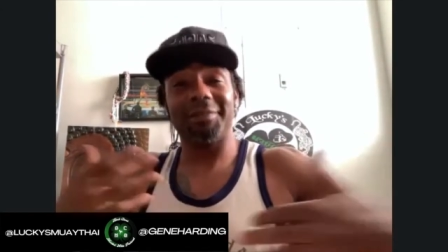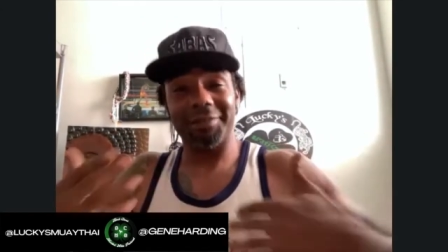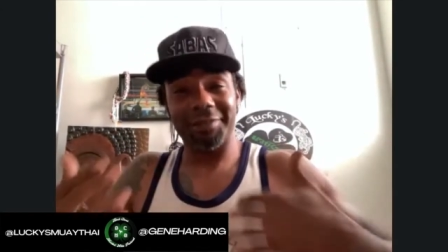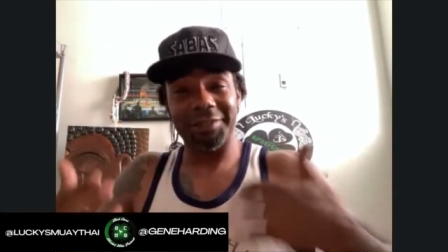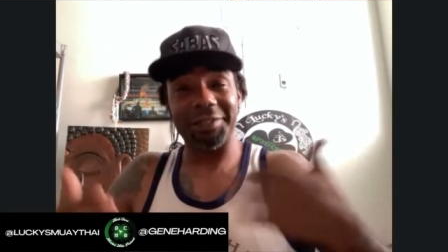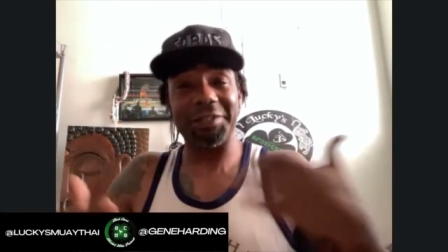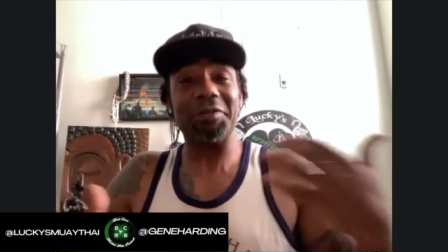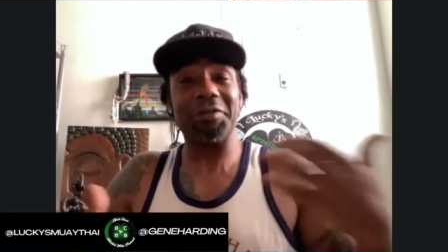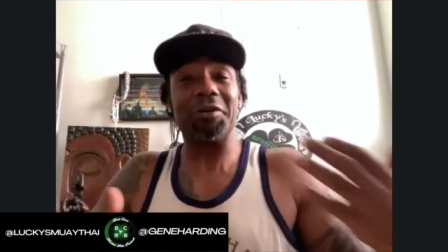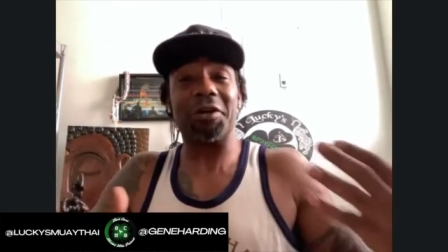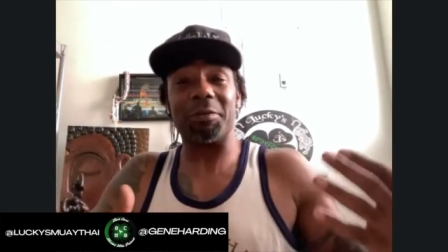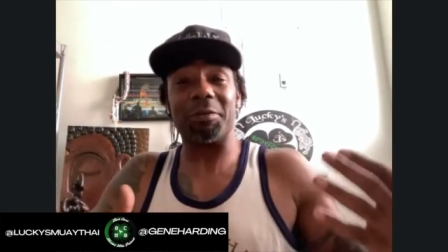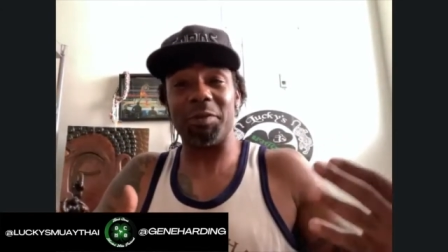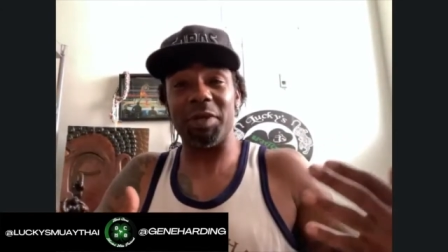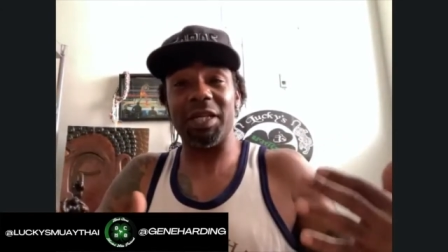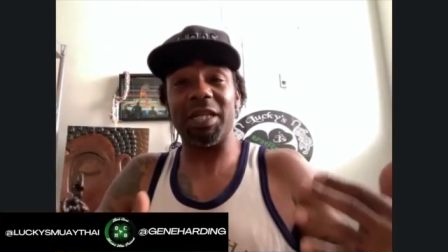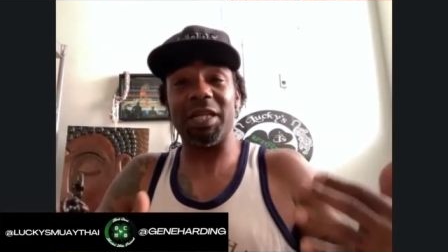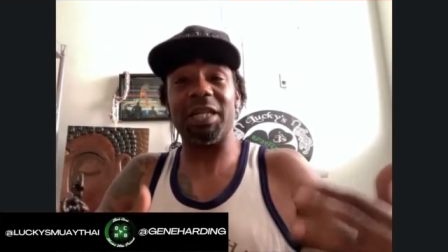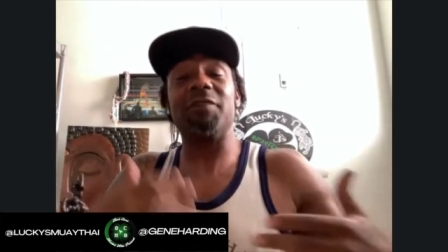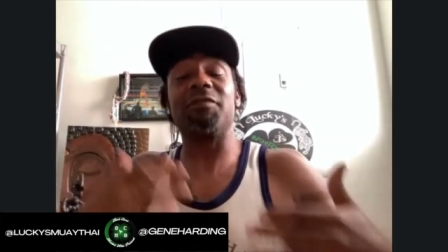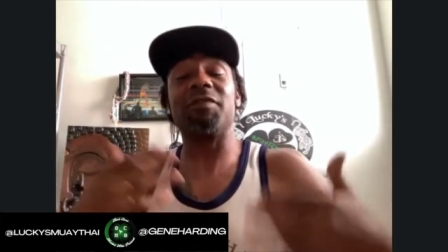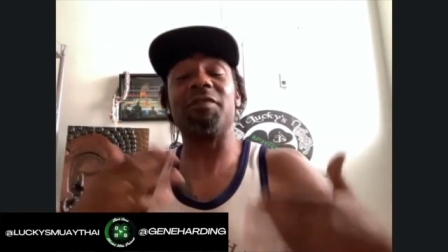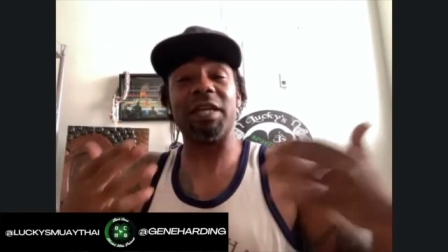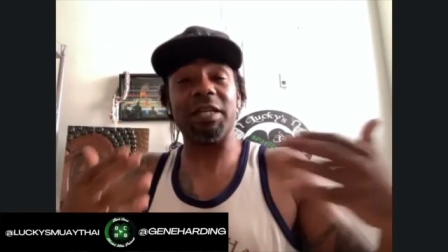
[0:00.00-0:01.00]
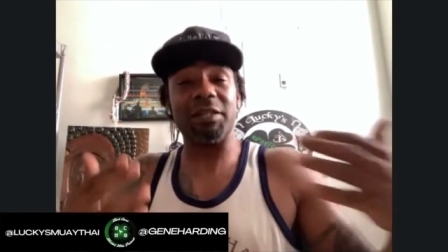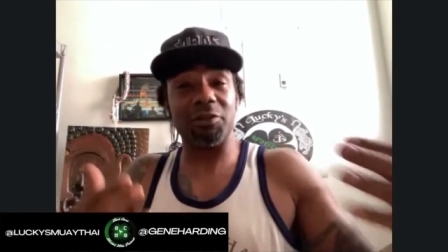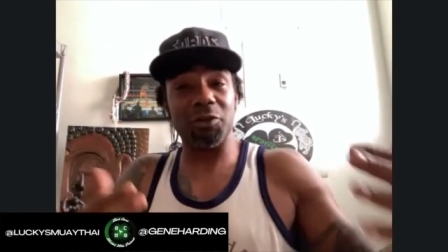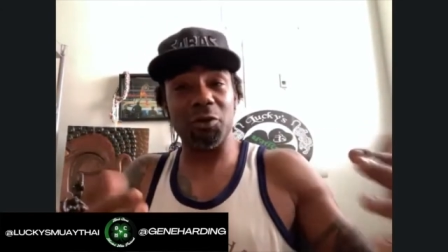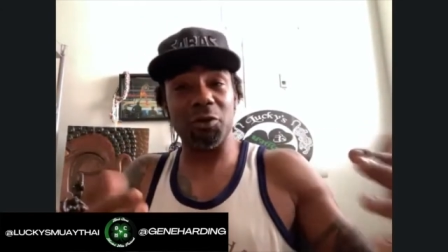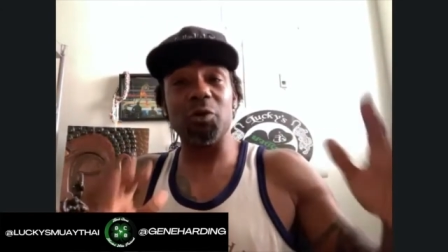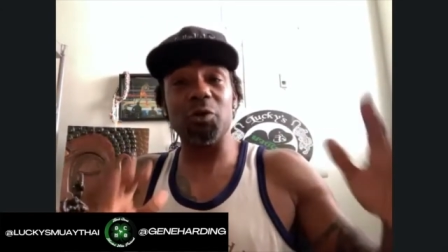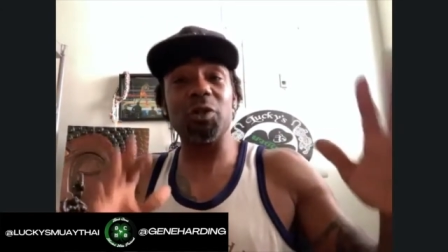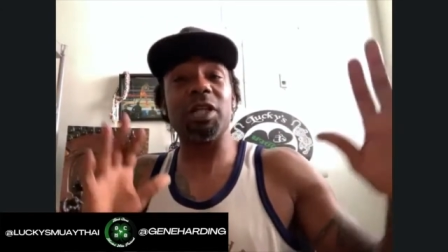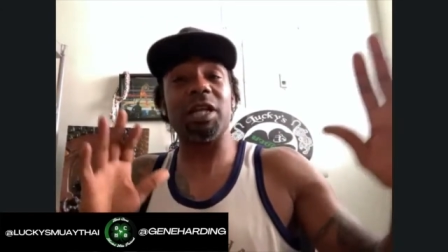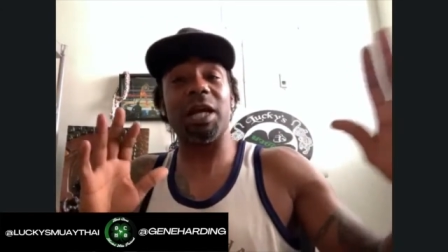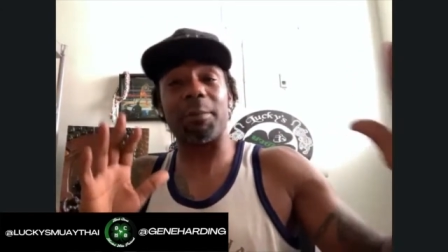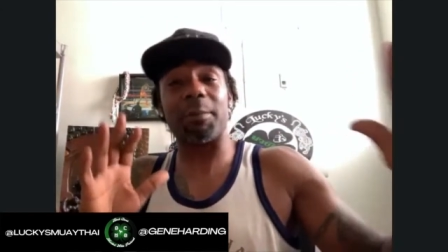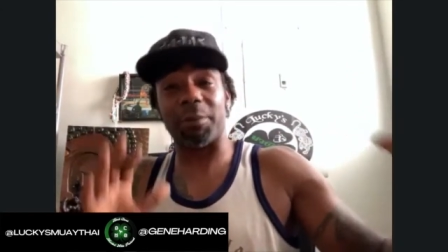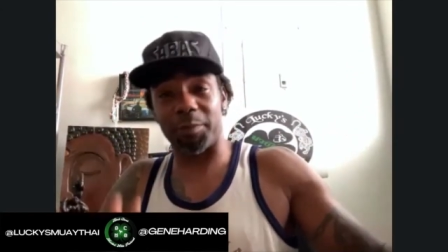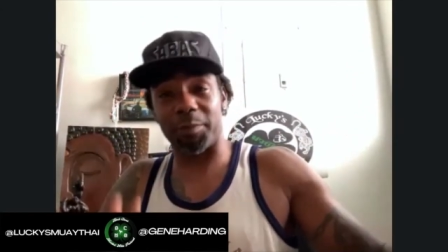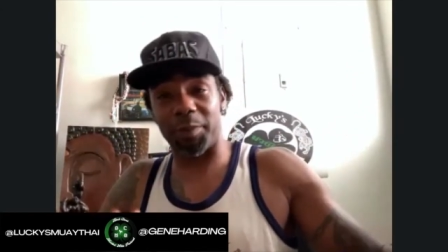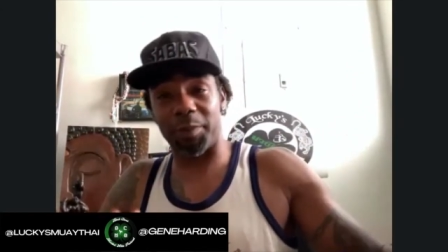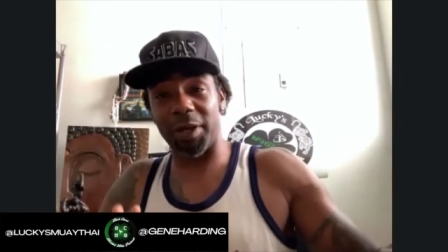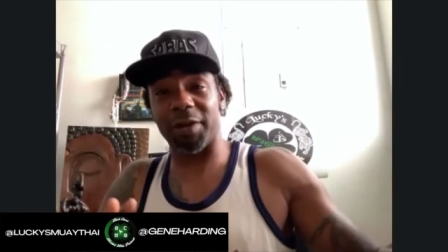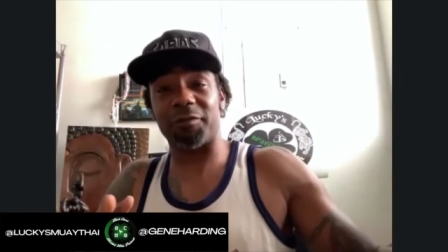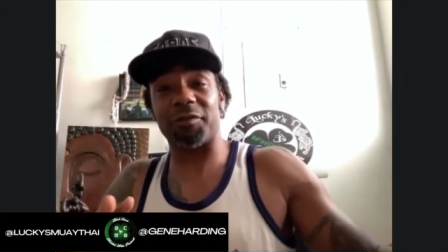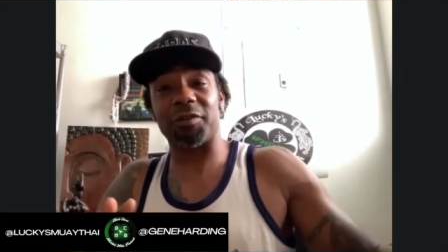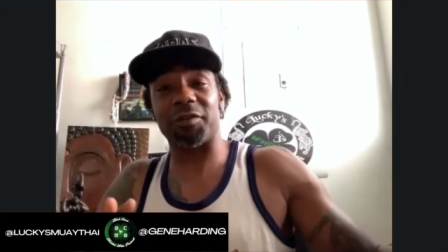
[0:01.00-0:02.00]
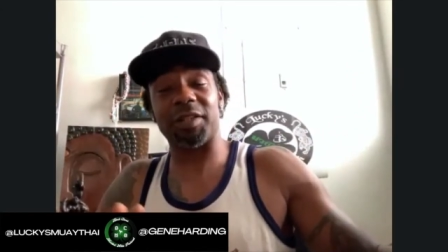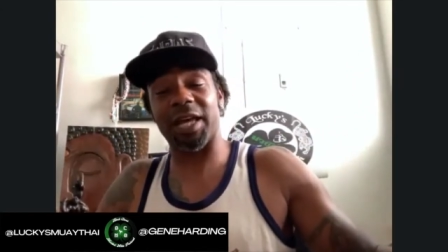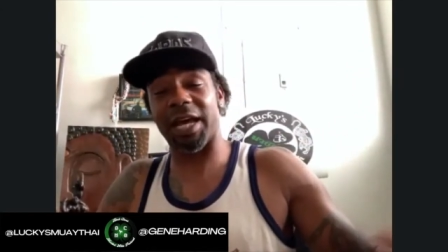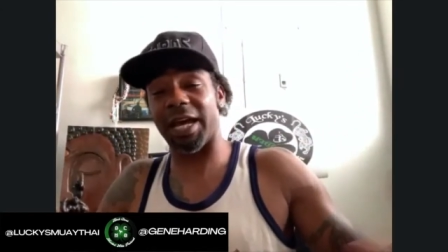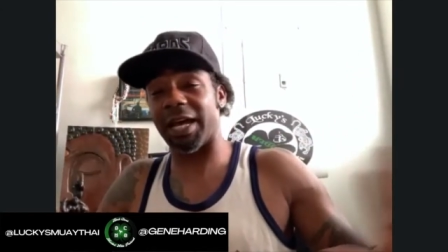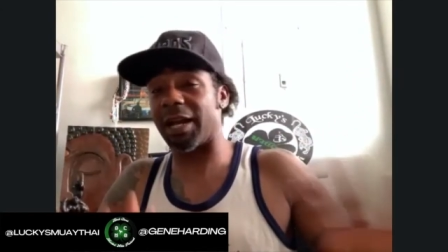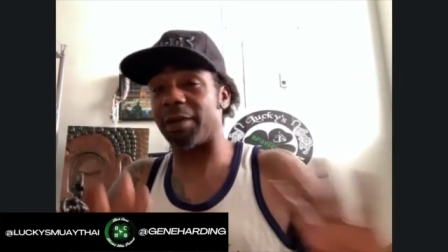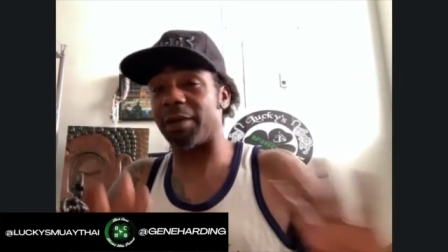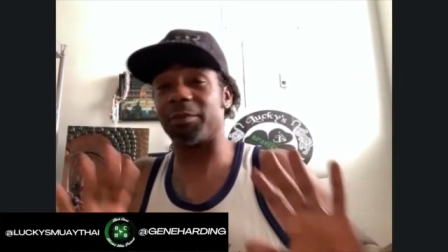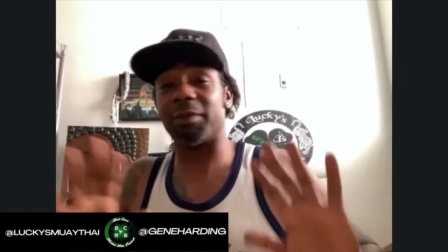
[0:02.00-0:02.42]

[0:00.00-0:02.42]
You know what I mean? And if they do, then I'm prepared for that.